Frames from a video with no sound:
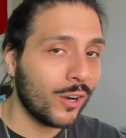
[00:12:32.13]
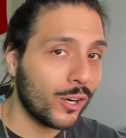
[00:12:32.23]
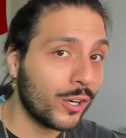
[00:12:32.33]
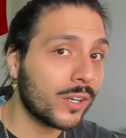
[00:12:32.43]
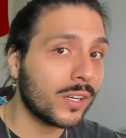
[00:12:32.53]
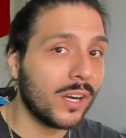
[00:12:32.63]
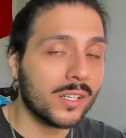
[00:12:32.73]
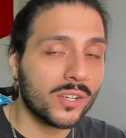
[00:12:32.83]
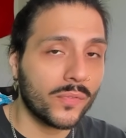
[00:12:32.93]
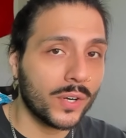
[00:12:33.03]
her
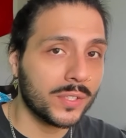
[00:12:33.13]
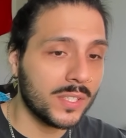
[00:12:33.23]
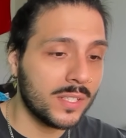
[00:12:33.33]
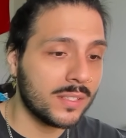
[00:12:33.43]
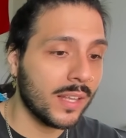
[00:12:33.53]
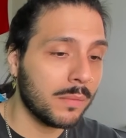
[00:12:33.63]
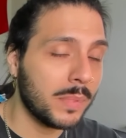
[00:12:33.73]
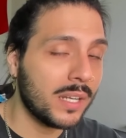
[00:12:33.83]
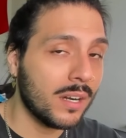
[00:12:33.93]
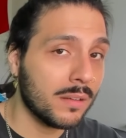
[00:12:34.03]
controversies then
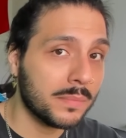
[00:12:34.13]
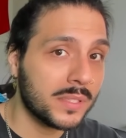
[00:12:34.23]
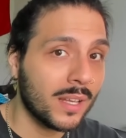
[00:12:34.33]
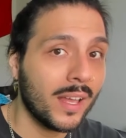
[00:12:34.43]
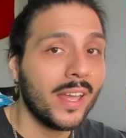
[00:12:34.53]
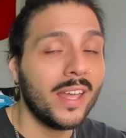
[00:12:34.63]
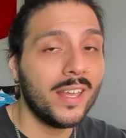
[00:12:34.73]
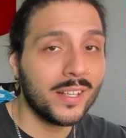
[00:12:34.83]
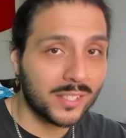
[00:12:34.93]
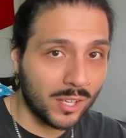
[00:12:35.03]
becomes
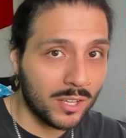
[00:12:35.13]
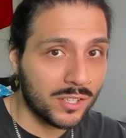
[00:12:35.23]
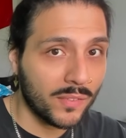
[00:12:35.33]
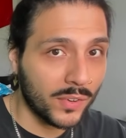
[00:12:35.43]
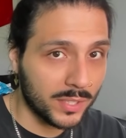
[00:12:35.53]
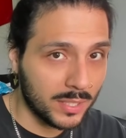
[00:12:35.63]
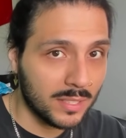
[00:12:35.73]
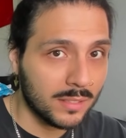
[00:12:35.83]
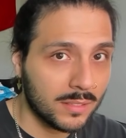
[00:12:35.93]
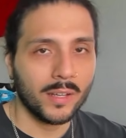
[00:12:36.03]
his
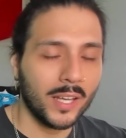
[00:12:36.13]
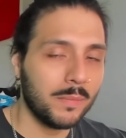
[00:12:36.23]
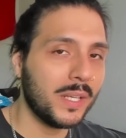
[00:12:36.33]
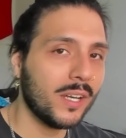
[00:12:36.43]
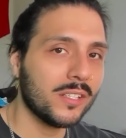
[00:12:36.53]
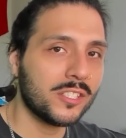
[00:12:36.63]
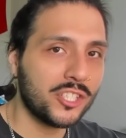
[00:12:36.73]
controversies. And because